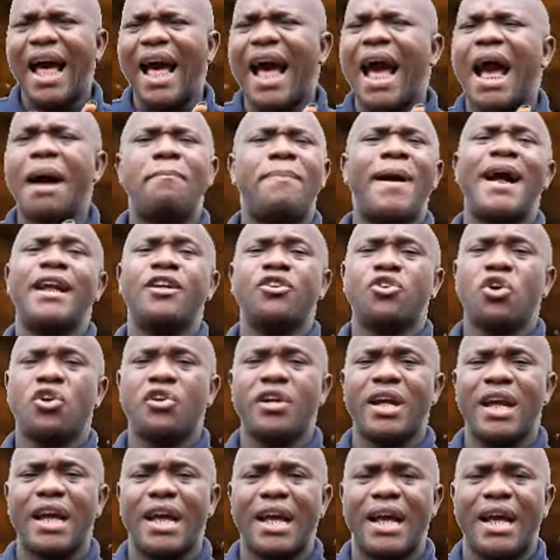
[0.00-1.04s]
abandoned
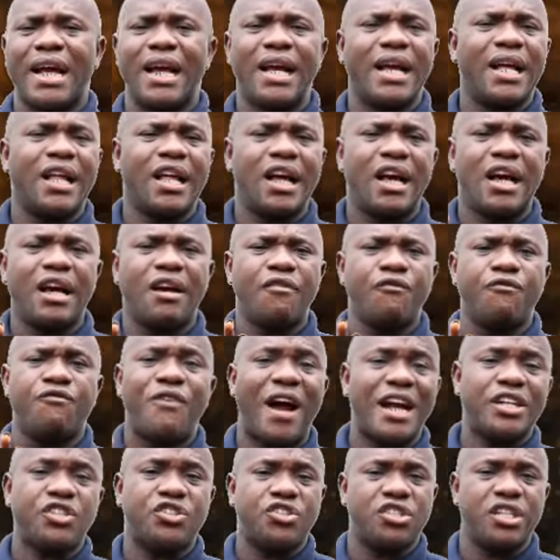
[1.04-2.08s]

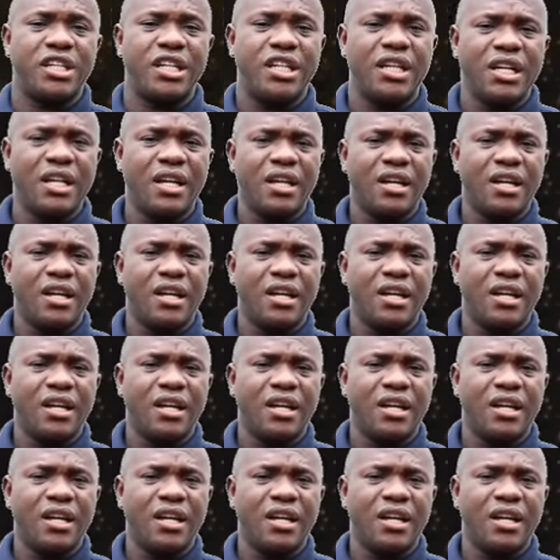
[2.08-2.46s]
Vashti,